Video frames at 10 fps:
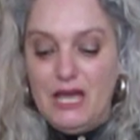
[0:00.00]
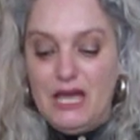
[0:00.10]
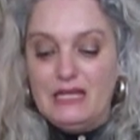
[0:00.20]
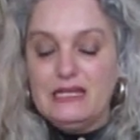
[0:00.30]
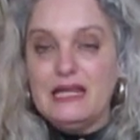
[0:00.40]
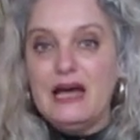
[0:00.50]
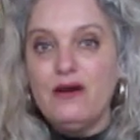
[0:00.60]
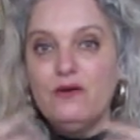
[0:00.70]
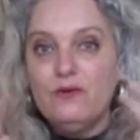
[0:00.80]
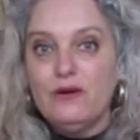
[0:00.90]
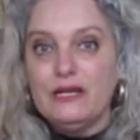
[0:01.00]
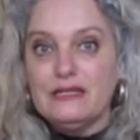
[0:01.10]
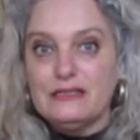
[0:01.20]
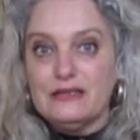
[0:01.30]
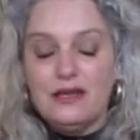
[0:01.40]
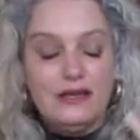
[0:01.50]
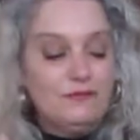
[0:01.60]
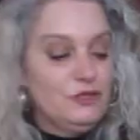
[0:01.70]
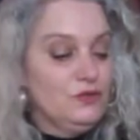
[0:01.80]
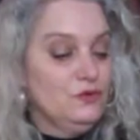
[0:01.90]
And now it is
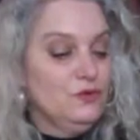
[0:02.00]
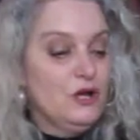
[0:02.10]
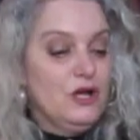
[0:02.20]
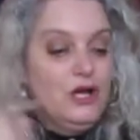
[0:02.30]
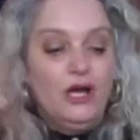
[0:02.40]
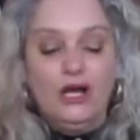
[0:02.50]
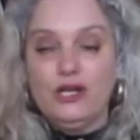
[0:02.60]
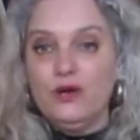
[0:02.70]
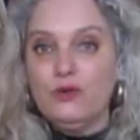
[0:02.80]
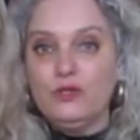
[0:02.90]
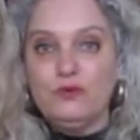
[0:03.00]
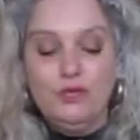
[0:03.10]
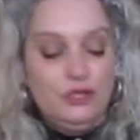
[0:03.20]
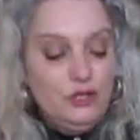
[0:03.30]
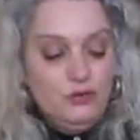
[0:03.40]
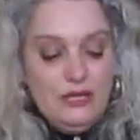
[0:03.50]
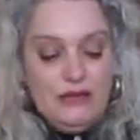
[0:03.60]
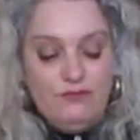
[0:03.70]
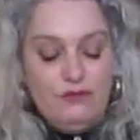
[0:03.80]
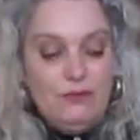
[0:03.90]
time to uh, go to a new
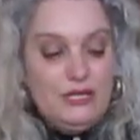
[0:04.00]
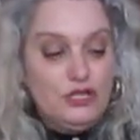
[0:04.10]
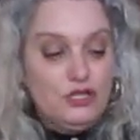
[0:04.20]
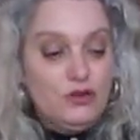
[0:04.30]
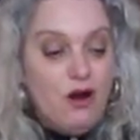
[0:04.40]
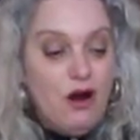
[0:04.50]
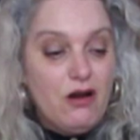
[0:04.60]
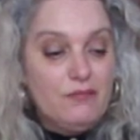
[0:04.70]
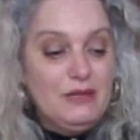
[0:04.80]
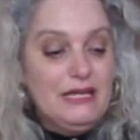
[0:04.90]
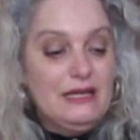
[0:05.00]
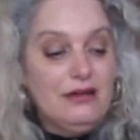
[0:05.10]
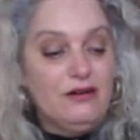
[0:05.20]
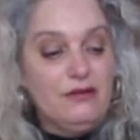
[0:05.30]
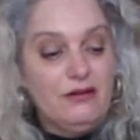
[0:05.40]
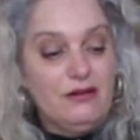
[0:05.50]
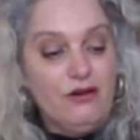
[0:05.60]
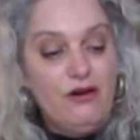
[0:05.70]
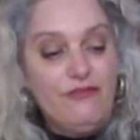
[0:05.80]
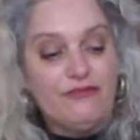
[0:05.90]
level because you are being uh, uh
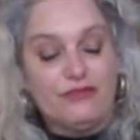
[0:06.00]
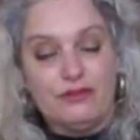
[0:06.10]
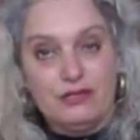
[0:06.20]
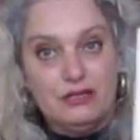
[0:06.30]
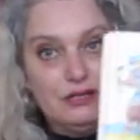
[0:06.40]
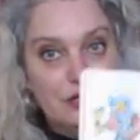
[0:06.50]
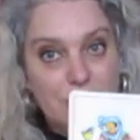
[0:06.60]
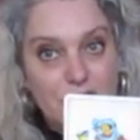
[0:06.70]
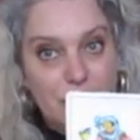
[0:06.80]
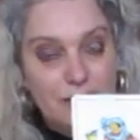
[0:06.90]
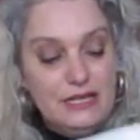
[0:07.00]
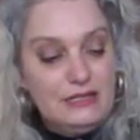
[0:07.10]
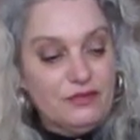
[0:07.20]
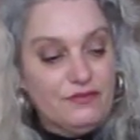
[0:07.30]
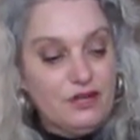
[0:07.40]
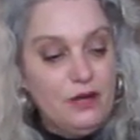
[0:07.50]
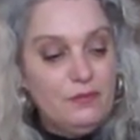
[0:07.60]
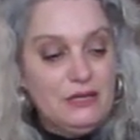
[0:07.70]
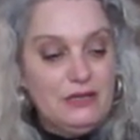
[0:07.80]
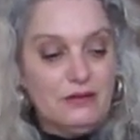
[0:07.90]
offered an Ace of
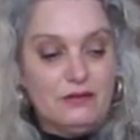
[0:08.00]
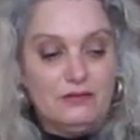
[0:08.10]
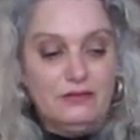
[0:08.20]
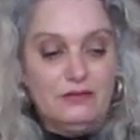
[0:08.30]
Cup here.